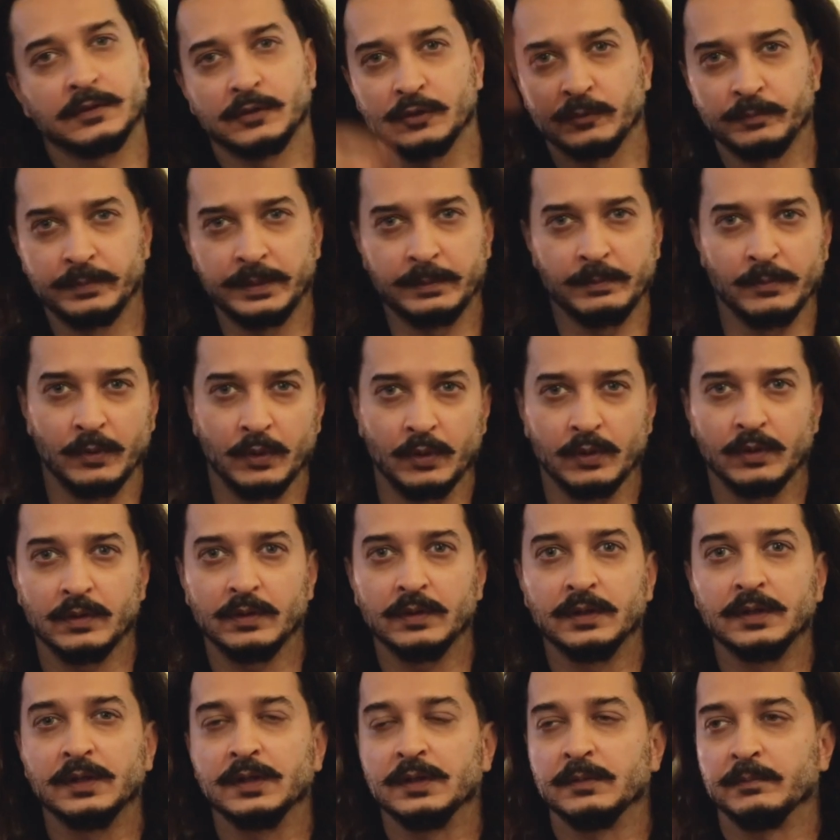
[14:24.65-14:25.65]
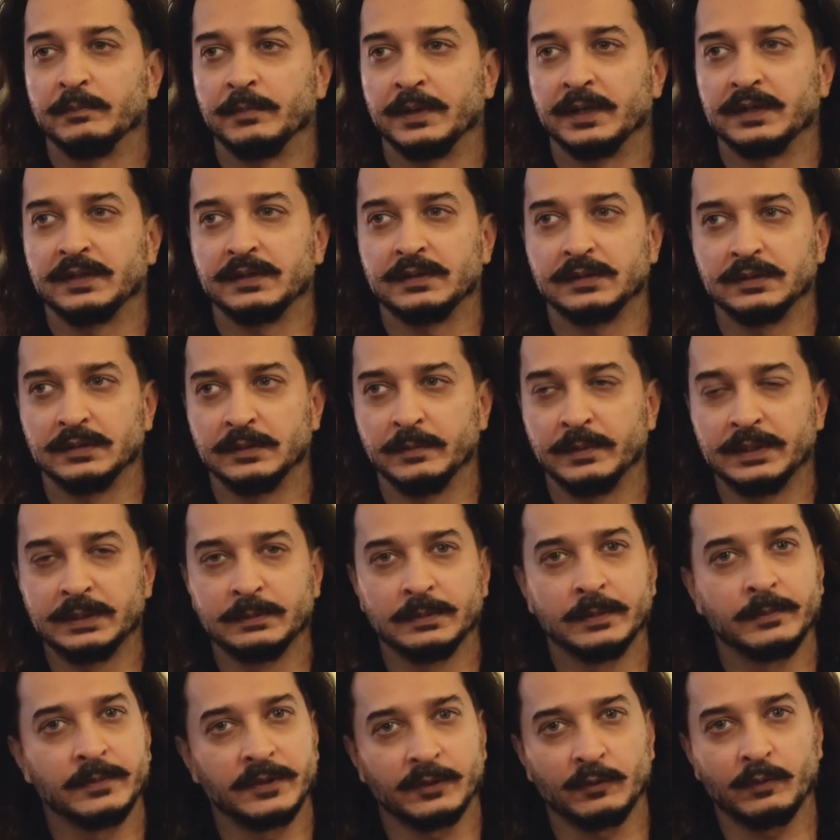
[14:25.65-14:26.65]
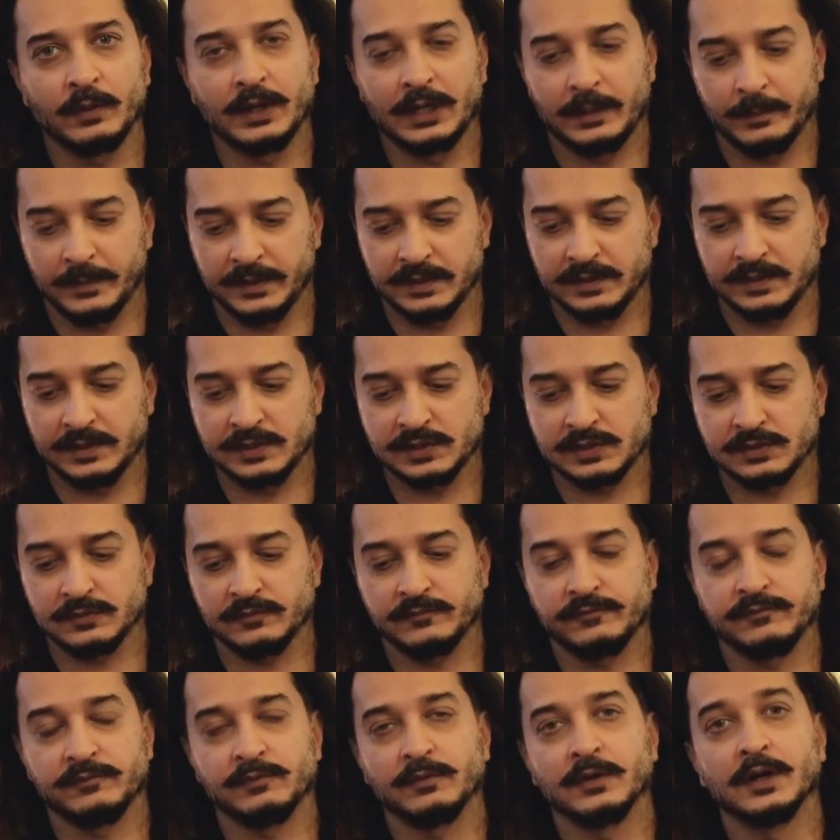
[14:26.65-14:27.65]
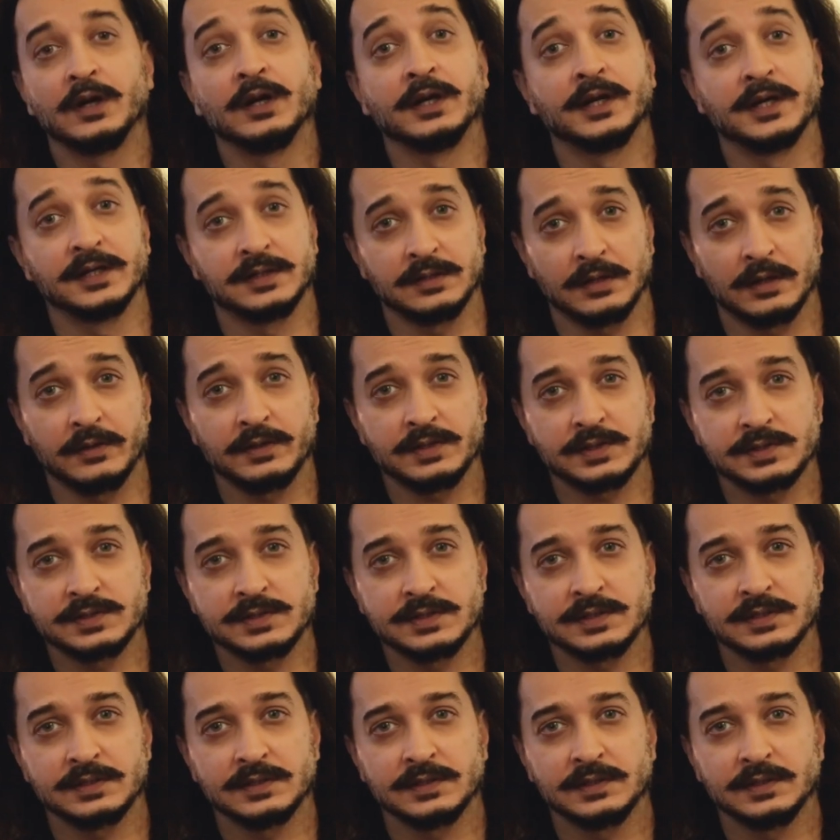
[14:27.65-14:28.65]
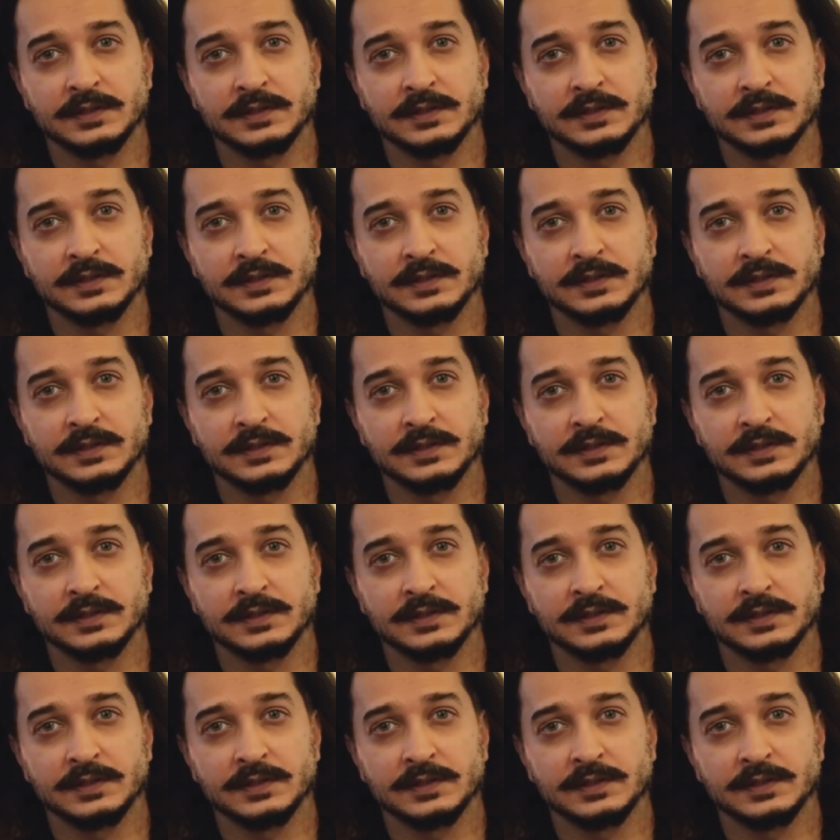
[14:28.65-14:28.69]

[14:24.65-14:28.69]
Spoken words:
Could be more, but the minimum requirement is of a guitarist,